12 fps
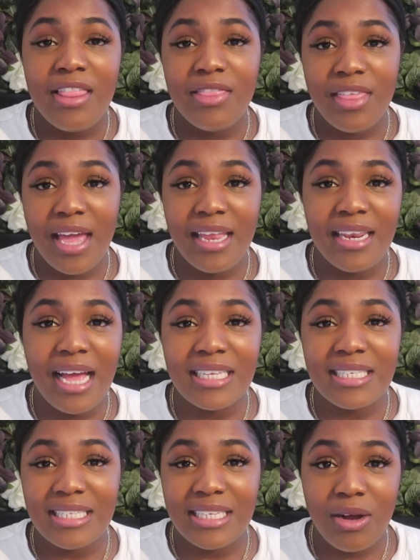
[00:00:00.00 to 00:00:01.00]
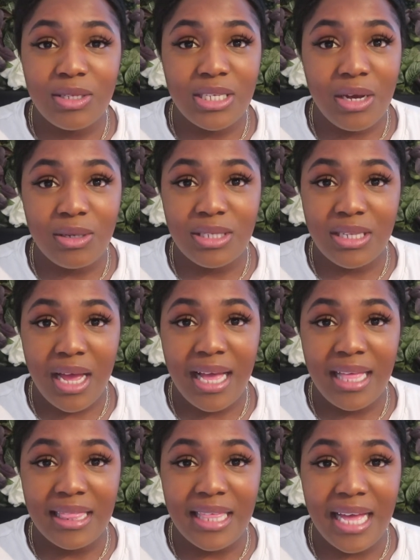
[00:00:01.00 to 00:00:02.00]
then that is a telltale
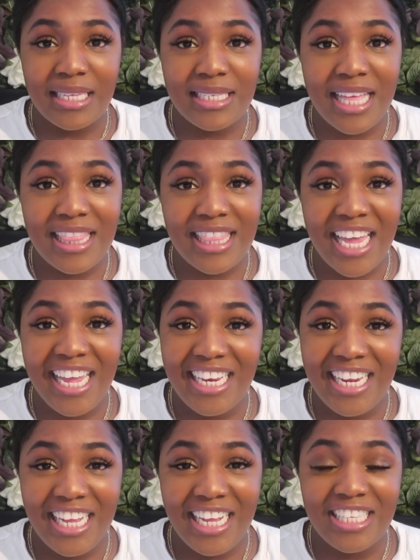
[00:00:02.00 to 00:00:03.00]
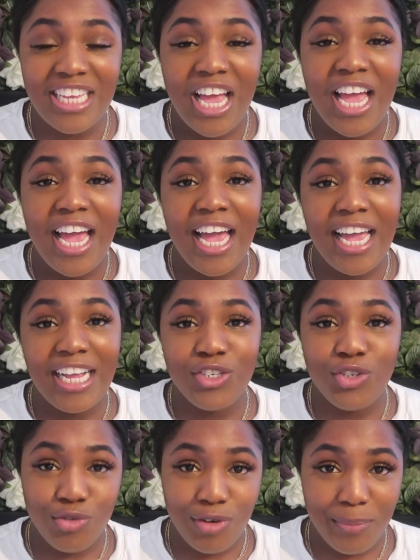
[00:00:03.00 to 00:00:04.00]
sign that they need a
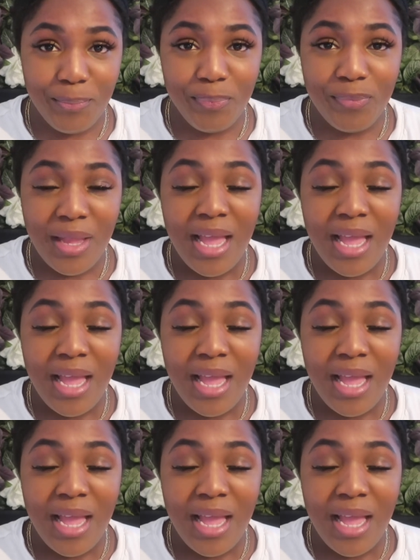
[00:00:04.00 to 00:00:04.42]
trim.